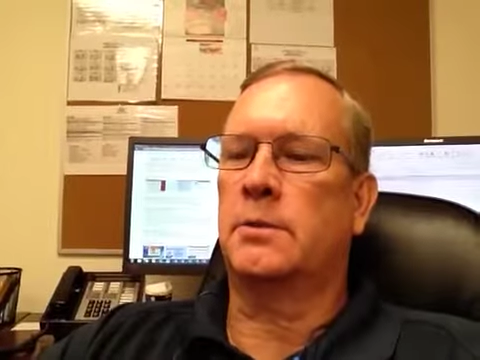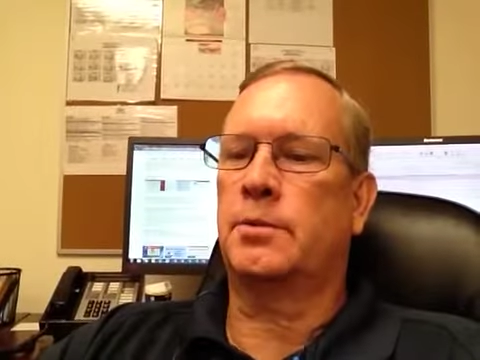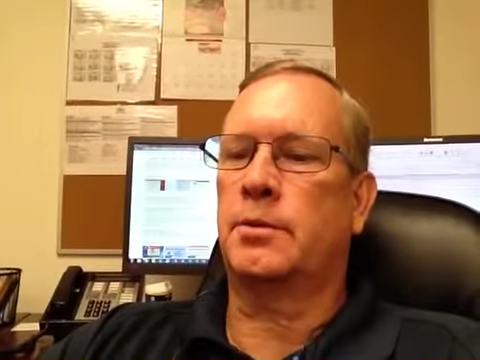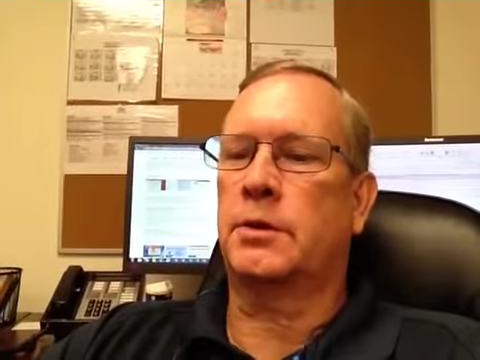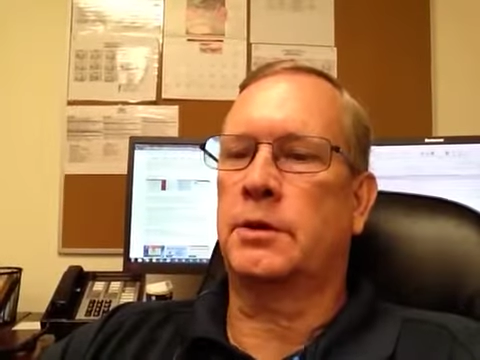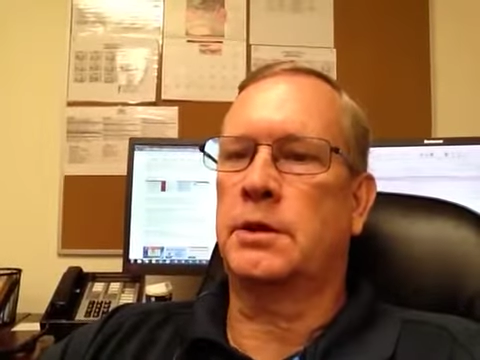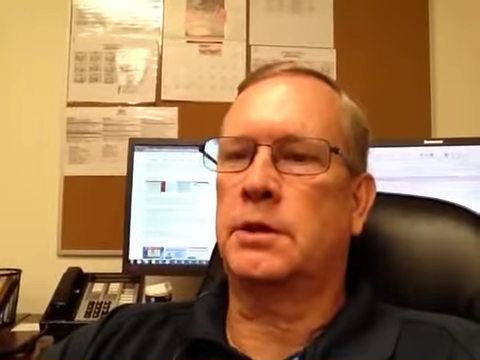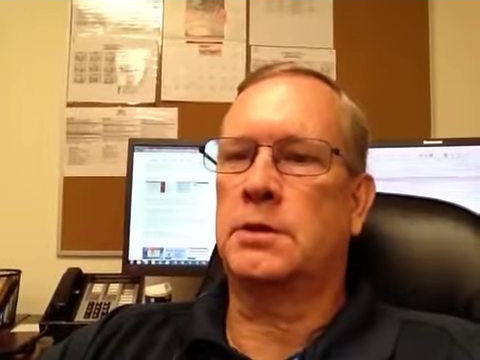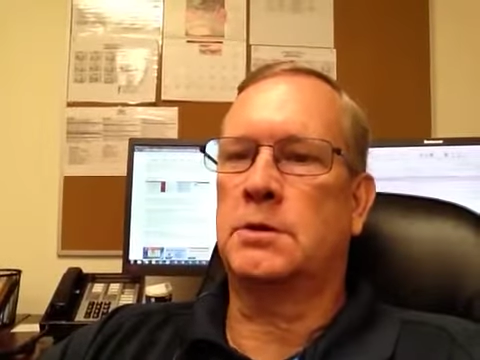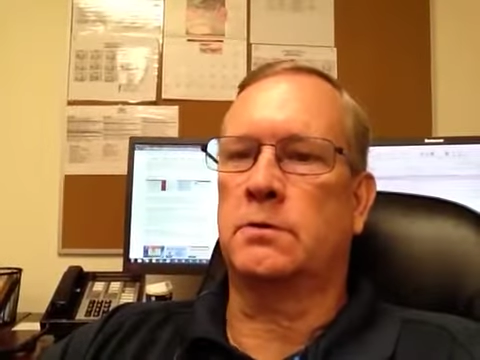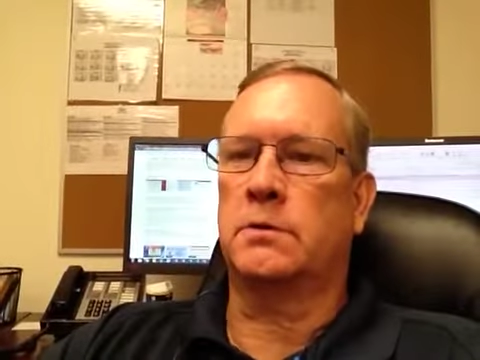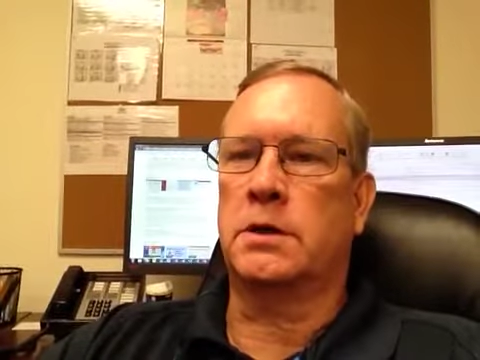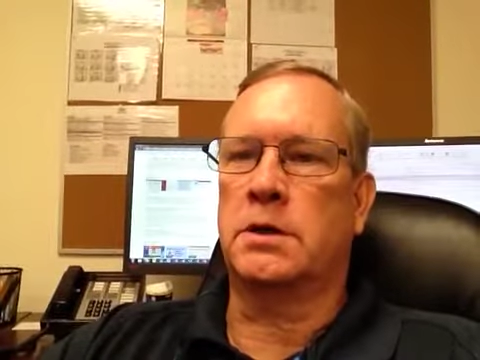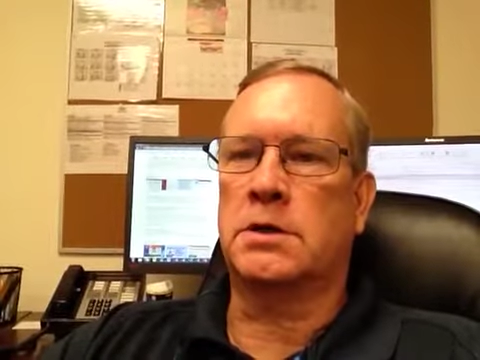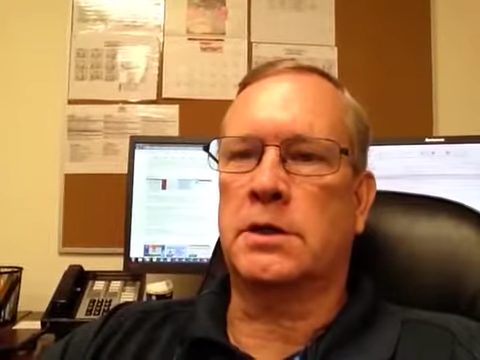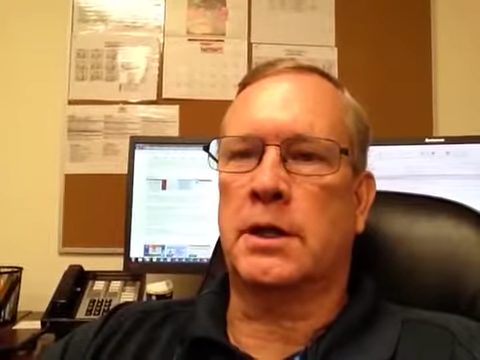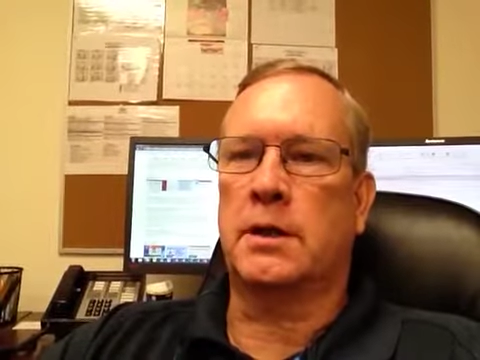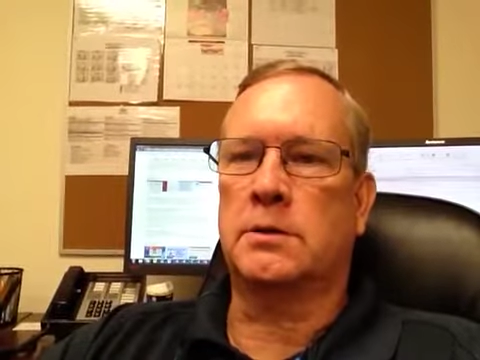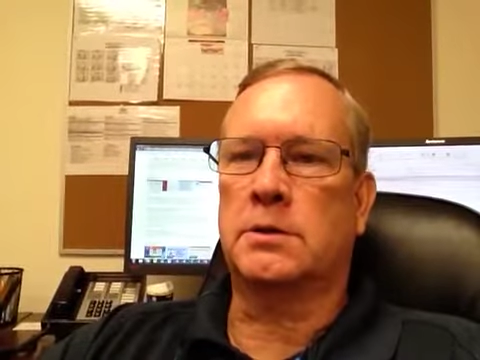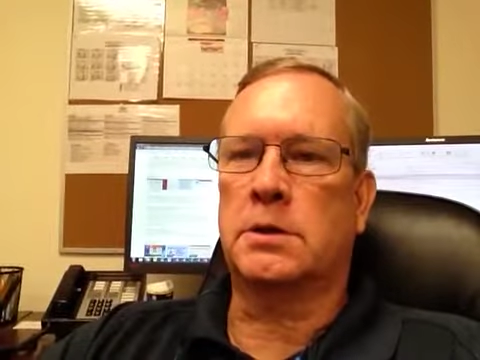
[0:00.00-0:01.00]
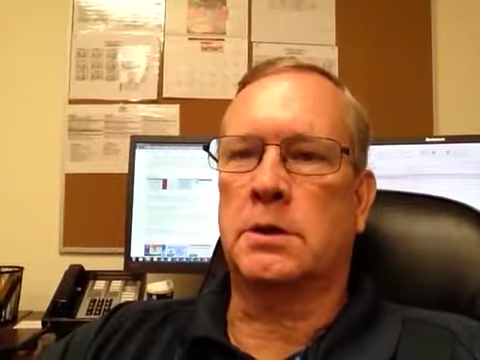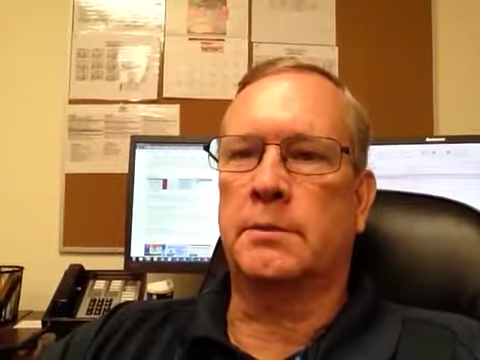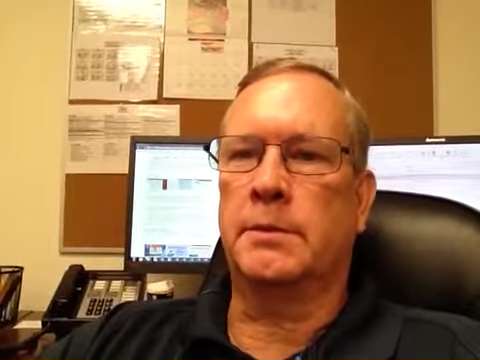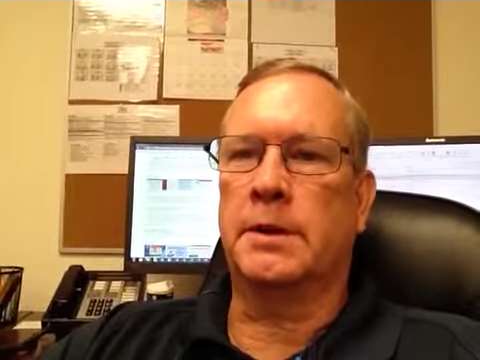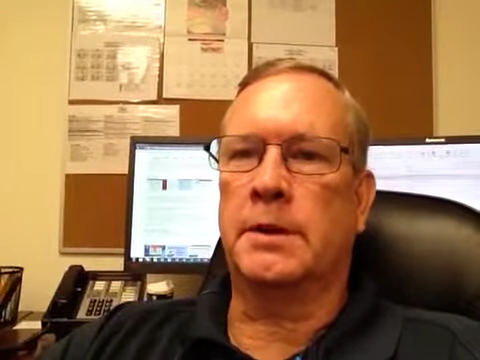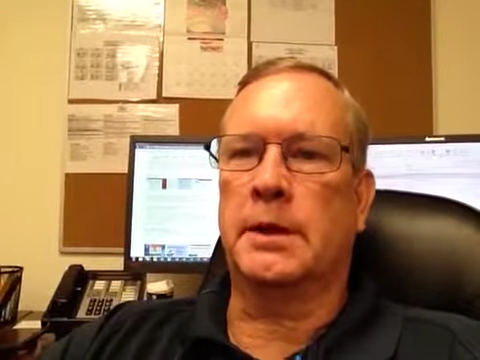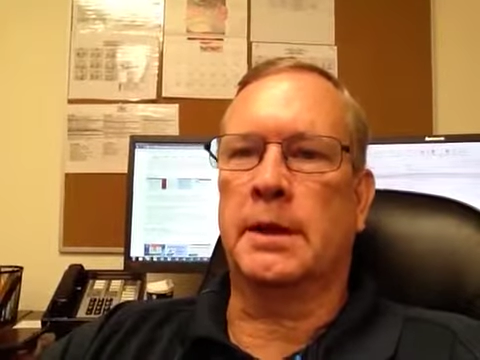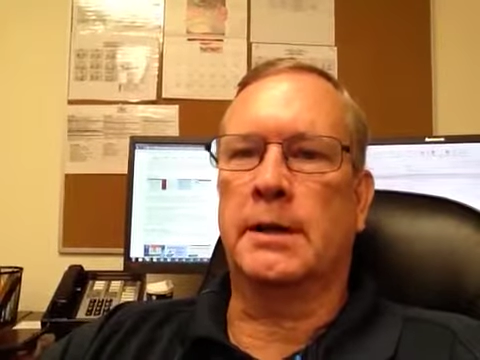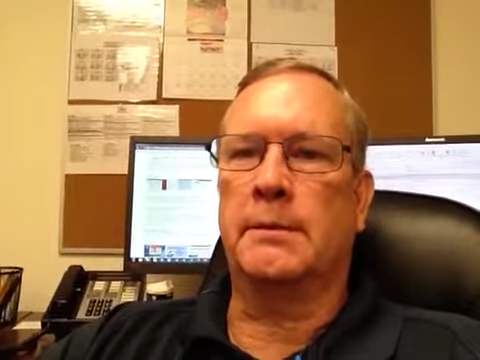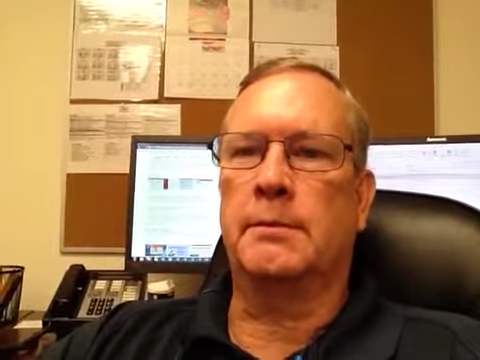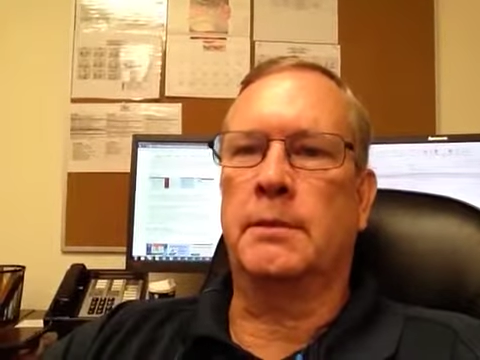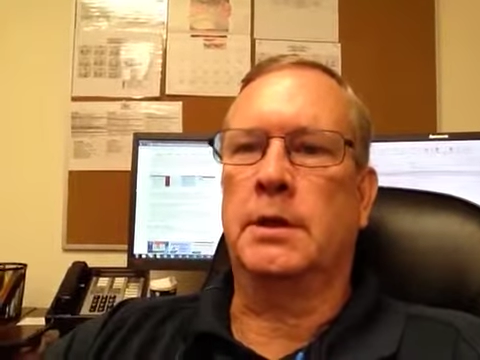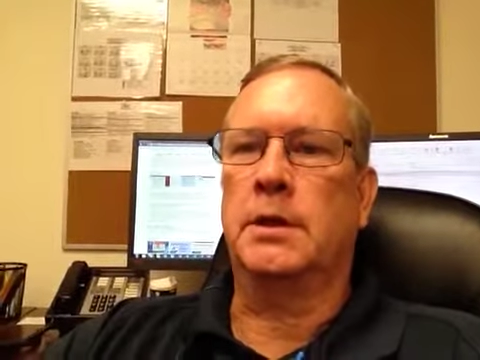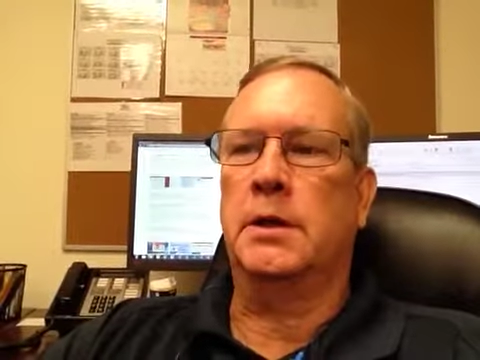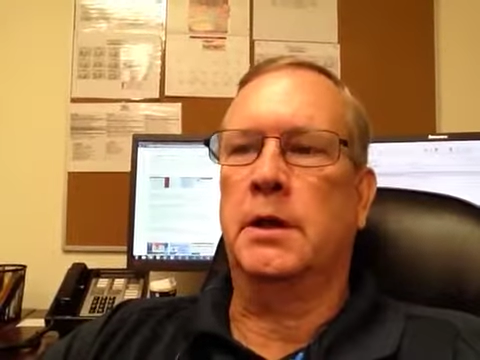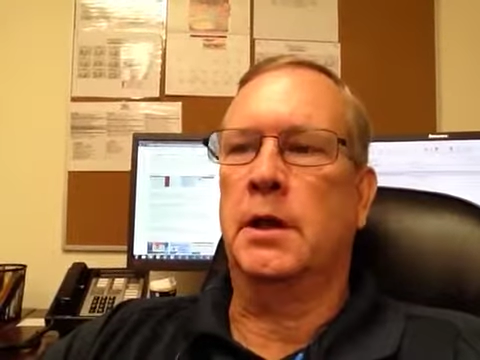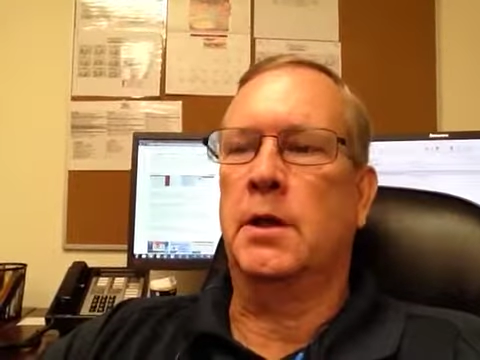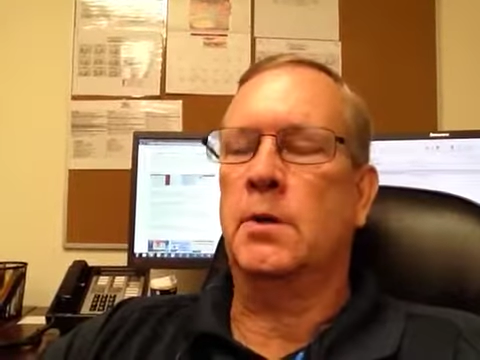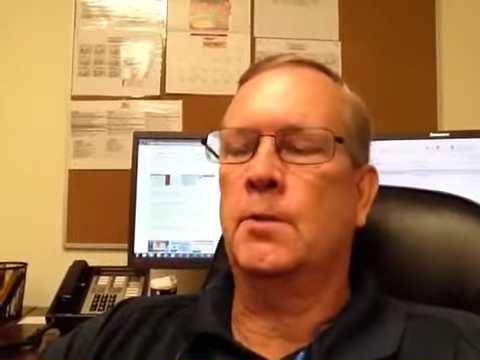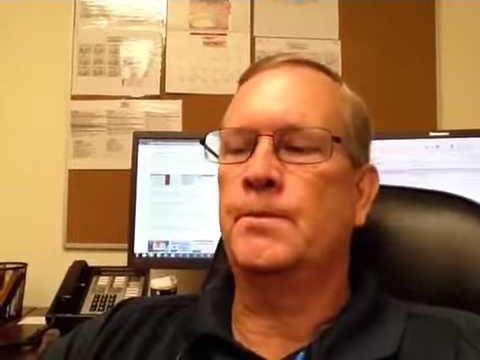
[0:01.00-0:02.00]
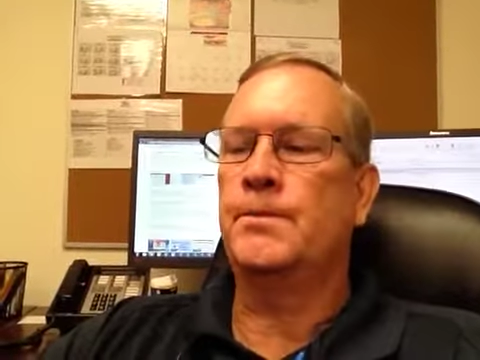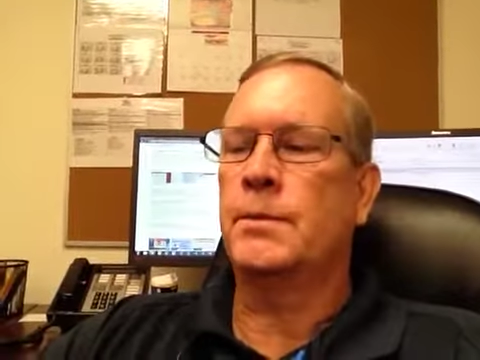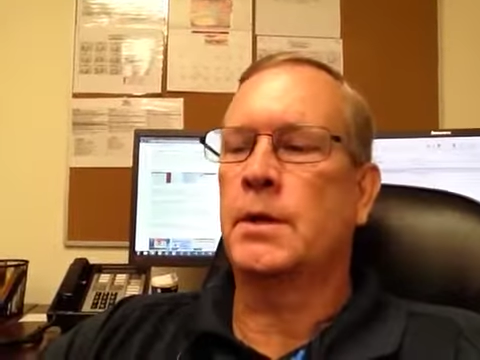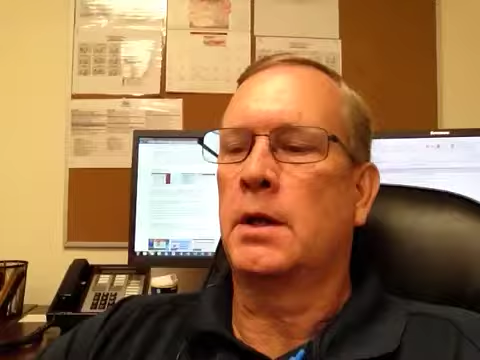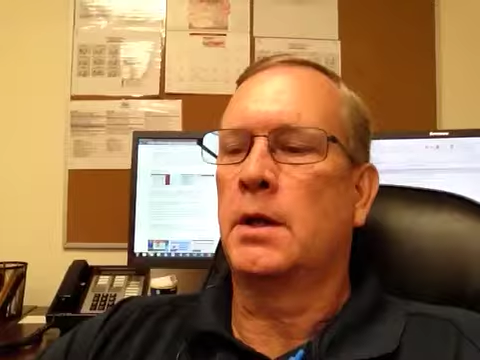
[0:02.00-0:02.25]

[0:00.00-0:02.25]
please reach out to me, let me know.